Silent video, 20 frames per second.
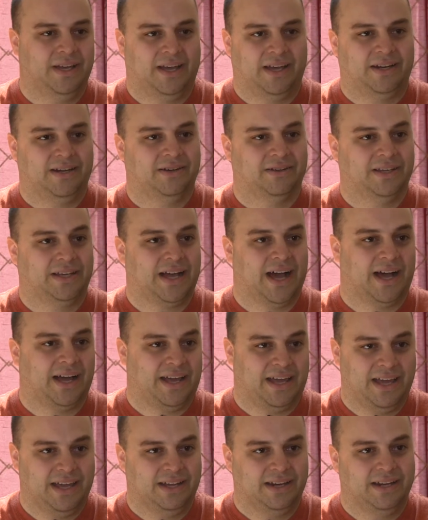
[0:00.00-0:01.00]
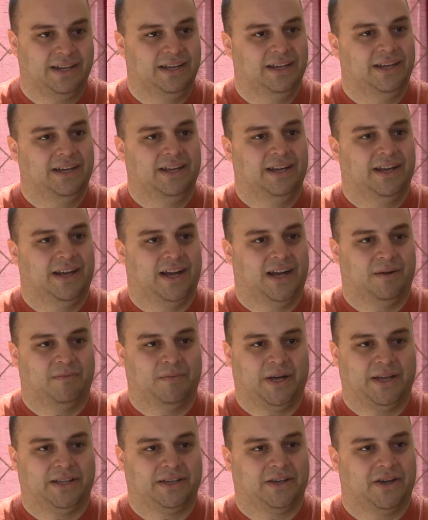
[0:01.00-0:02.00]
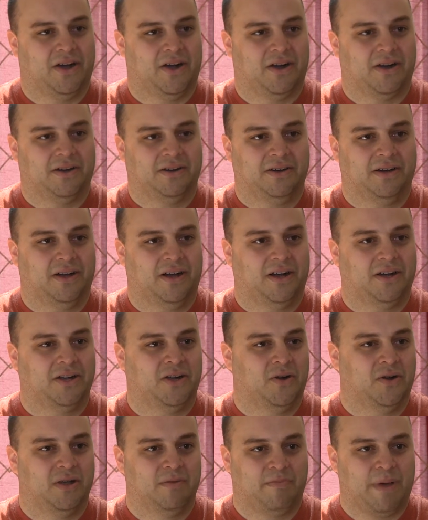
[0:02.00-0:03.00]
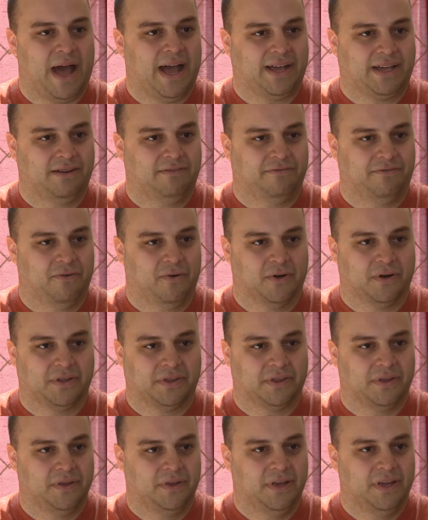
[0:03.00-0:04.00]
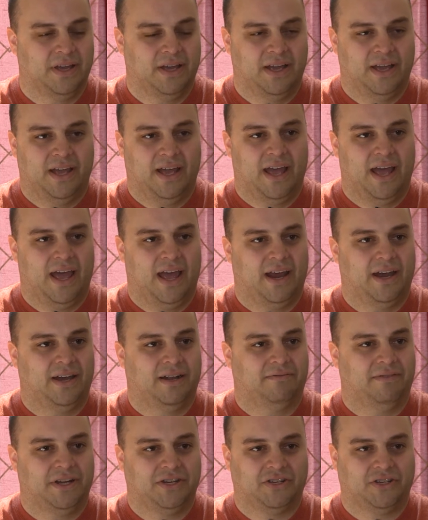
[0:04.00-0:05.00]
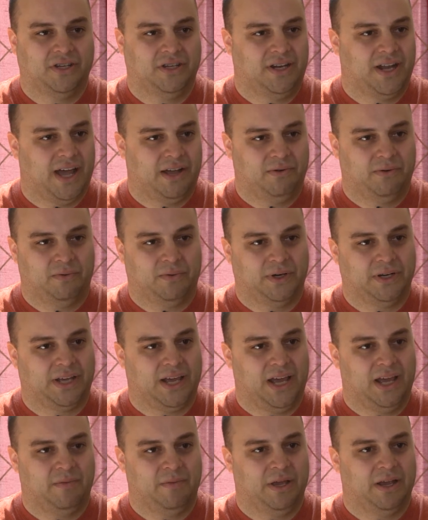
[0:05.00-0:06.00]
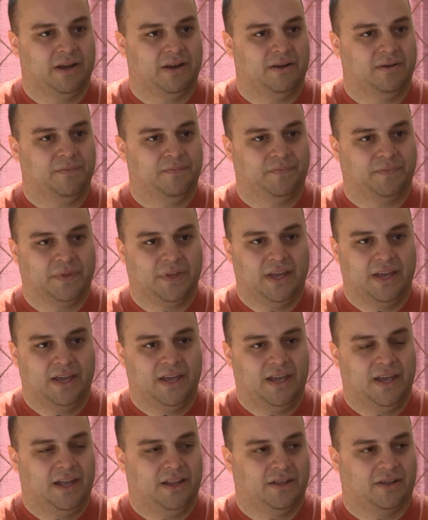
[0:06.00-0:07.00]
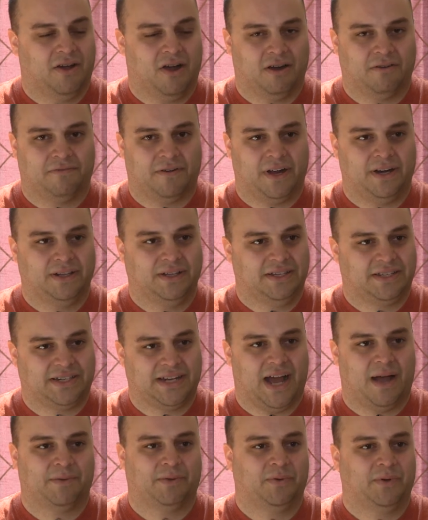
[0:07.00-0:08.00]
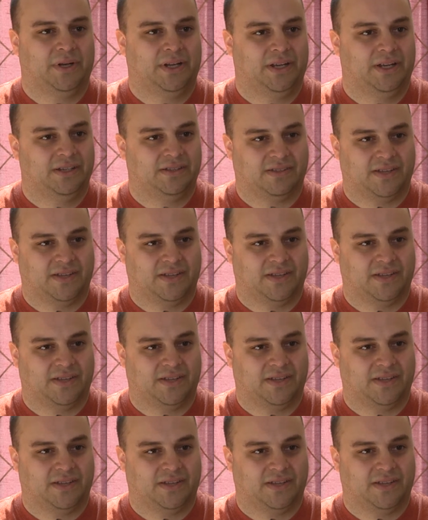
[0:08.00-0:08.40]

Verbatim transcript: and nearly got hit um, by the car uh, going back and forth. And eventually, 911 came here. And the car finally stopped when it